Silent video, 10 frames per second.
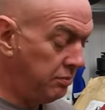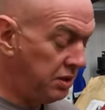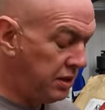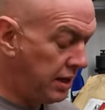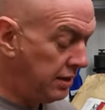on the
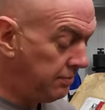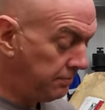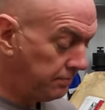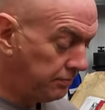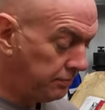machine.
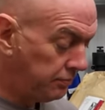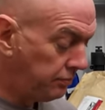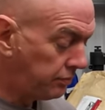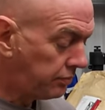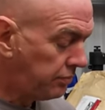
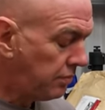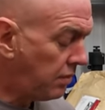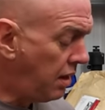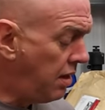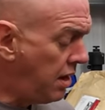
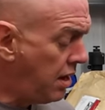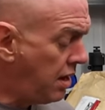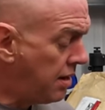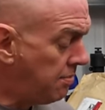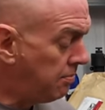
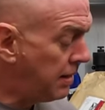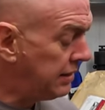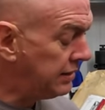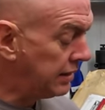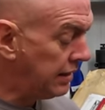Uh, and
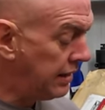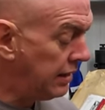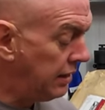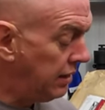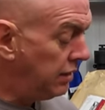
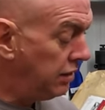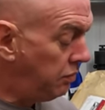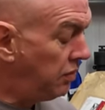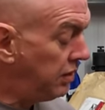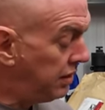basically, you
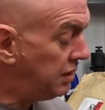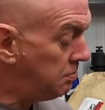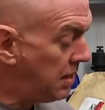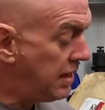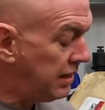wind this
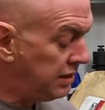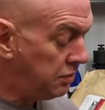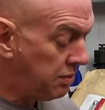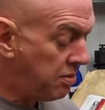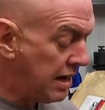bit
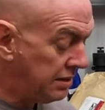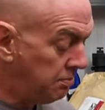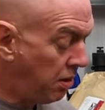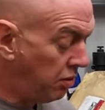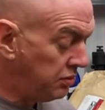into a brass
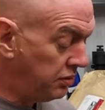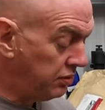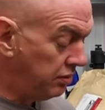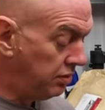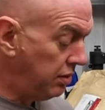boss
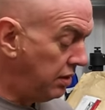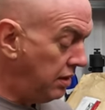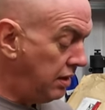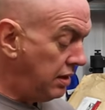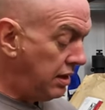
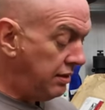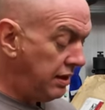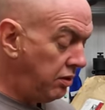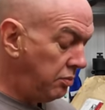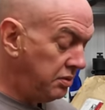and
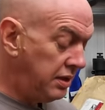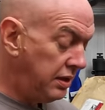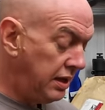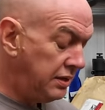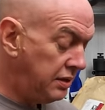then
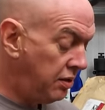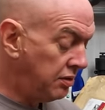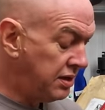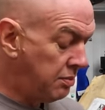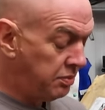obviously this
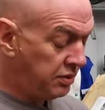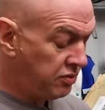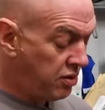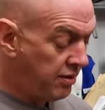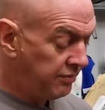hooks up with the
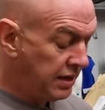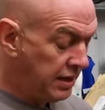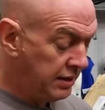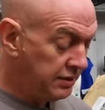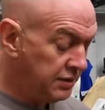drive
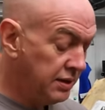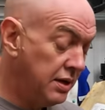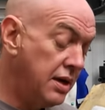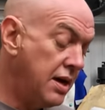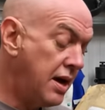gears
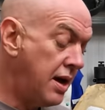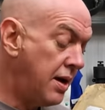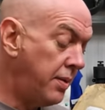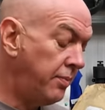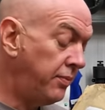
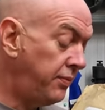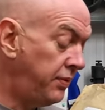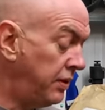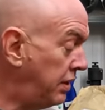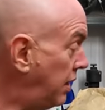um,
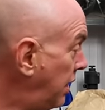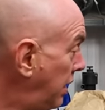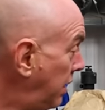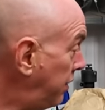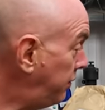for
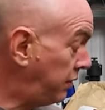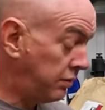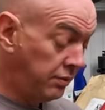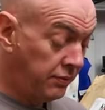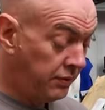the for
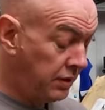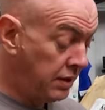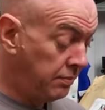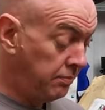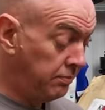the for
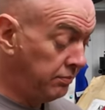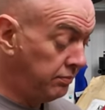the